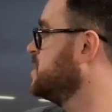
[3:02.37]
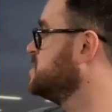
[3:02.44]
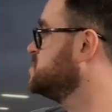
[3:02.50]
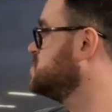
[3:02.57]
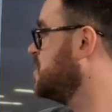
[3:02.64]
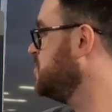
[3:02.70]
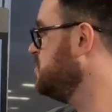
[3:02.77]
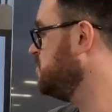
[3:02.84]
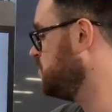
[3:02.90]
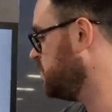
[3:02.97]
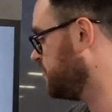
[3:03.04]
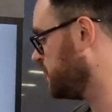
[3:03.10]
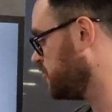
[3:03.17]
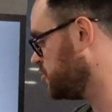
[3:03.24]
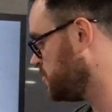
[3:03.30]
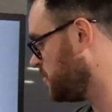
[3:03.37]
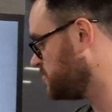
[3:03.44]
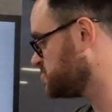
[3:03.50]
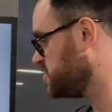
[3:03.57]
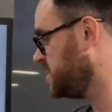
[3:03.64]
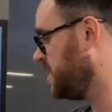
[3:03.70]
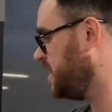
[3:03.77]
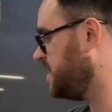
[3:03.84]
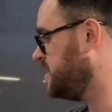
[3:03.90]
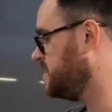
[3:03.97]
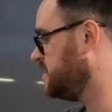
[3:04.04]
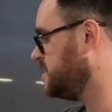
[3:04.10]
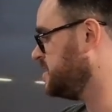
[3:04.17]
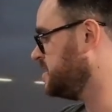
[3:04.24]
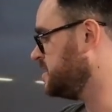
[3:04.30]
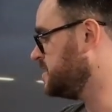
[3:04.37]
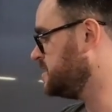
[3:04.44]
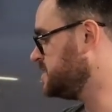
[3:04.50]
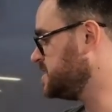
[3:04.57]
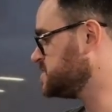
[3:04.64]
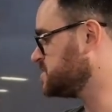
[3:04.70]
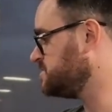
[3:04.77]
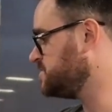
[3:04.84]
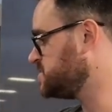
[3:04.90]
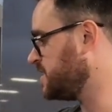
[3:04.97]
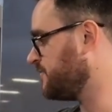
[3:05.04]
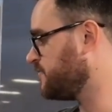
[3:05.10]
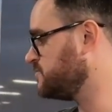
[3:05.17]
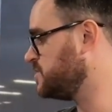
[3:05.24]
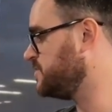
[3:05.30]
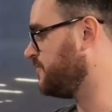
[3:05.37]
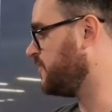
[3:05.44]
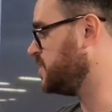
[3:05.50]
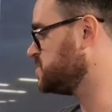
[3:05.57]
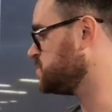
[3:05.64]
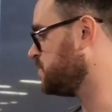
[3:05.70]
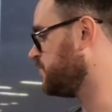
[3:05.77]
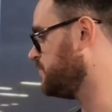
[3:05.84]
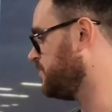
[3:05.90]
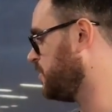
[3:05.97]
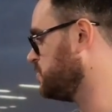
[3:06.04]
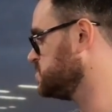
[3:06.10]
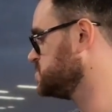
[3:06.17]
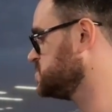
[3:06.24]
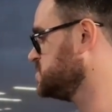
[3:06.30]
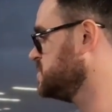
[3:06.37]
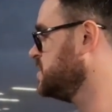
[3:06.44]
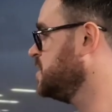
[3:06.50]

So we've got a new option here. This can be set from the device or from Pulse.